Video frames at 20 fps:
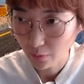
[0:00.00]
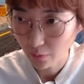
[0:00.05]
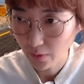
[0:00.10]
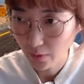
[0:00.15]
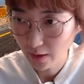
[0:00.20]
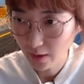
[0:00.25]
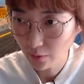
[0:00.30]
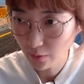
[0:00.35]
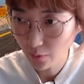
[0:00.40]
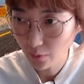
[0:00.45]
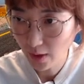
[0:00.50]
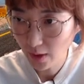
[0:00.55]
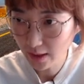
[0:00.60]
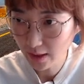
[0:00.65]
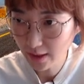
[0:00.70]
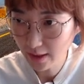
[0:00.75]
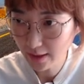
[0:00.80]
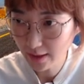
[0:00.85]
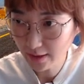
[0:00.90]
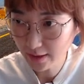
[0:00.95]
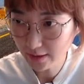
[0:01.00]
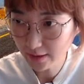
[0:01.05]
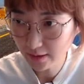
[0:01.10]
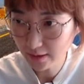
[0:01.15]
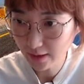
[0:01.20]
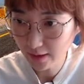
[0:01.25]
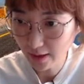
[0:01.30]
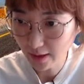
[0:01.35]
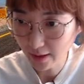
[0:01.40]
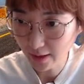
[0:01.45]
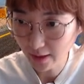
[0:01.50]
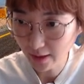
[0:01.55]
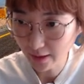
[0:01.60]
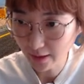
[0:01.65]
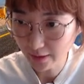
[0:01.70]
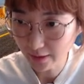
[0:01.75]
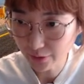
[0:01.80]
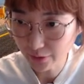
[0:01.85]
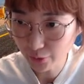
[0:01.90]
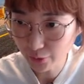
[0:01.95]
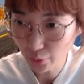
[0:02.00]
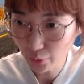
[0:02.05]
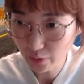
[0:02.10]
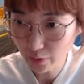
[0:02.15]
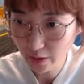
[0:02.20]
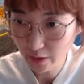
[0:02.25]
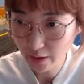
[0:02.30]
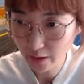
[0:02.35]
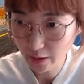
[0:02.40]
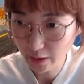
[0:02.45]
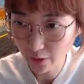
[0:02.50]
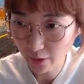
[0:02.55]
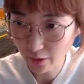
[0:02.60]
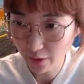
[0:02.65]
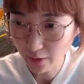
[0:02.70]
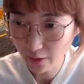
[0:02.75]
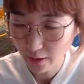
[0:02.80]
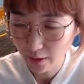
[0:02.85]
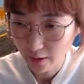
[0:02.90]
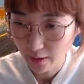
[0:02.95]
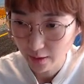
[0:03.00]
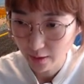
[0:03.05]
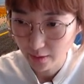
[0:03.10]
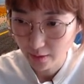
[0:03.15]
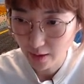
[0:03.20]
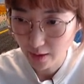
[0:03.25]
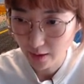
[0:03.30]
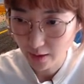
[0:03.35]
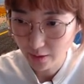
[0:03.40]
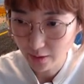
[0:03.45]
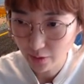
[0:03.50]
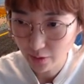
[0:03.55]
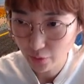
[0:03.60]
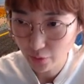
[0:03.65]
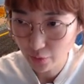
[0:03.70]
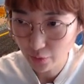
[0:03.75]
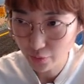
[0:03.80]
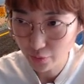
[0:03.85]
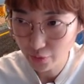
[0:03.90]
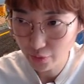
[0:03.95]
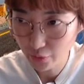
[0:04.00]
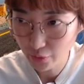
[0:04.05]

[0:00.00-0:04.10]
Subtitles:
When white has a stone here, then you